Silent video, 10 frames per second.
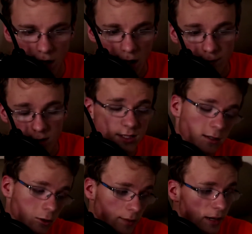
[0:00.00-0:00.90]
But let's take a
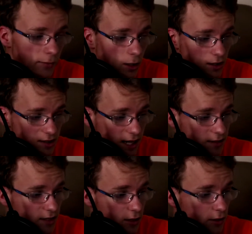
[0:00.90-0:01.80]
look at Babcock's
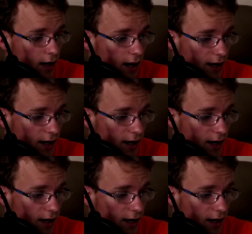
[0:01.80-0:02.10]
stats here